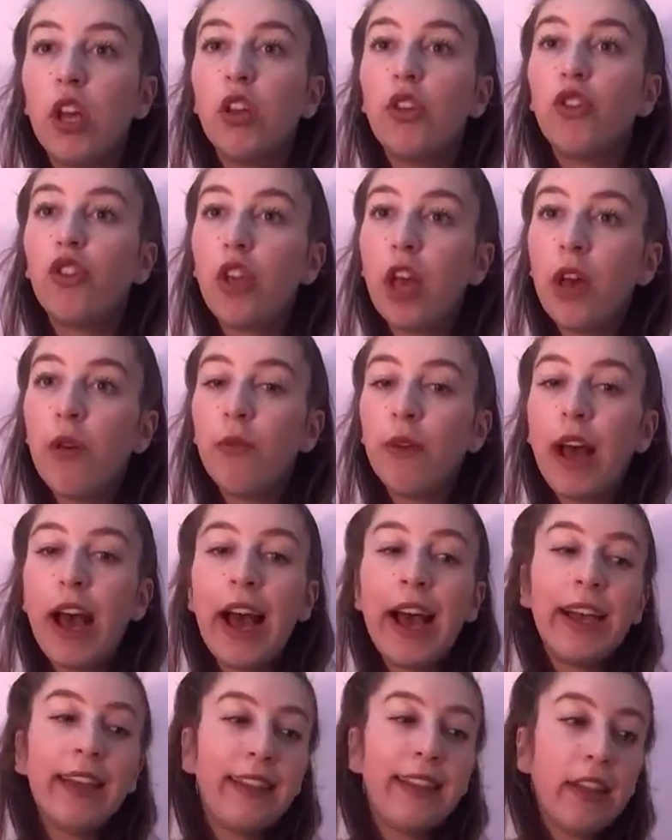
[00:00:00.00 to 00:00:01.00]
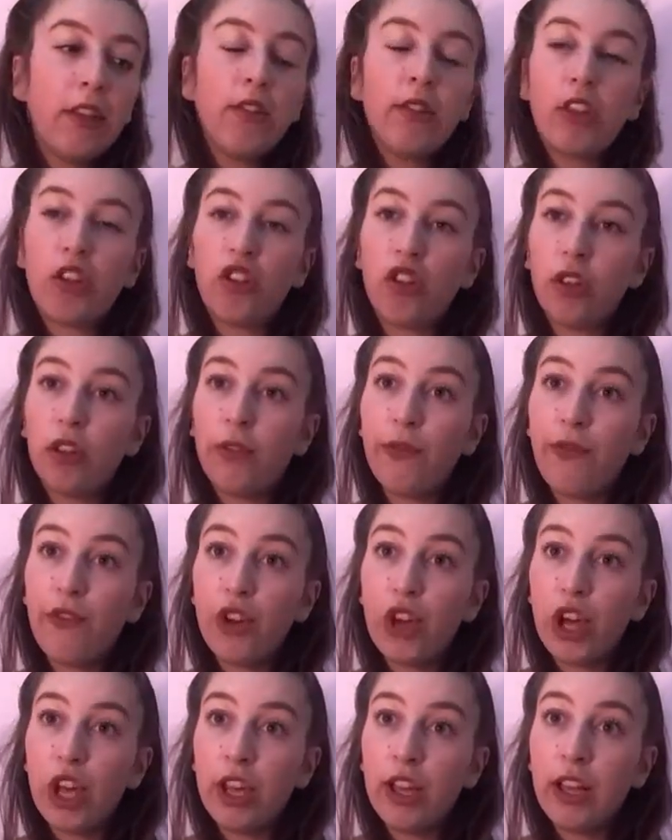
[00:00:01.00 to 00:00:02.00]
So I did audition
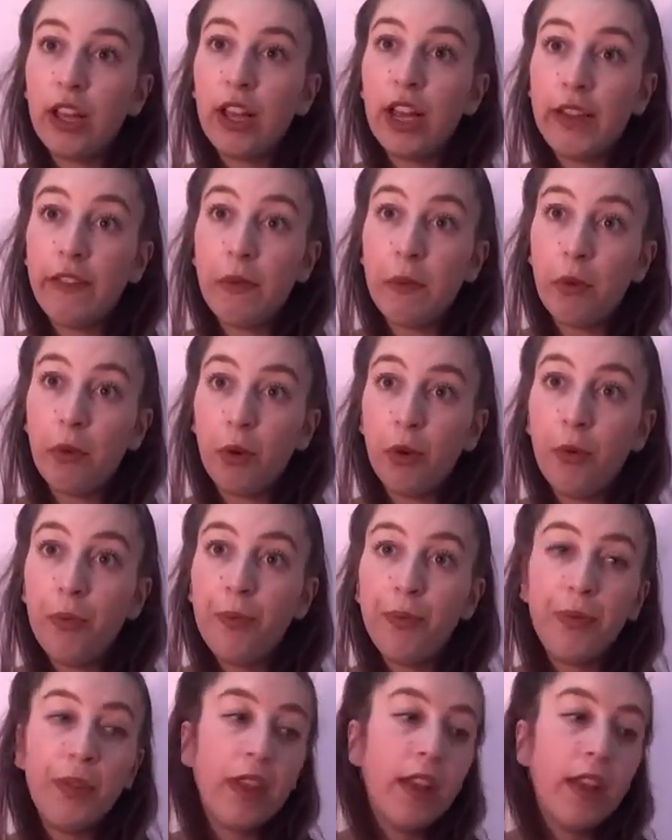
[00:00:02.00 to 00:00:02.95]
for Liverpool,